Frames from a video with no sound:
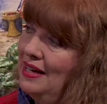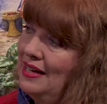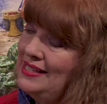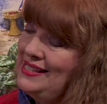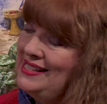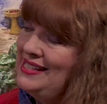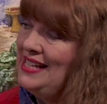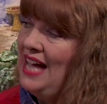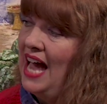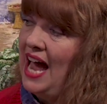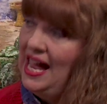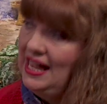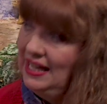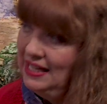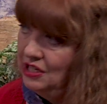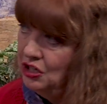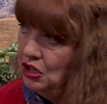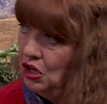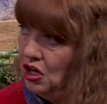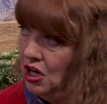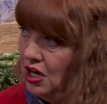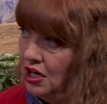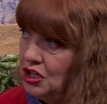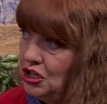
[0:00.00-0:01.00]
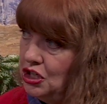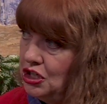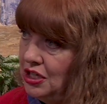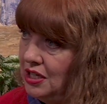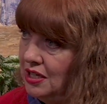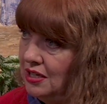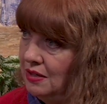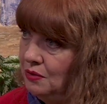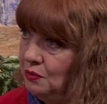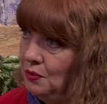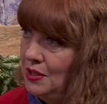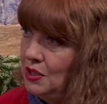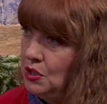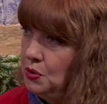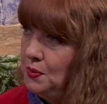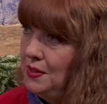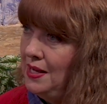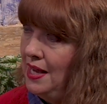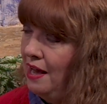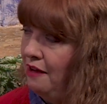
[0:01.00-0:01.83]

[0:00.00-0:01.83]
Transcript: a silent auction, which we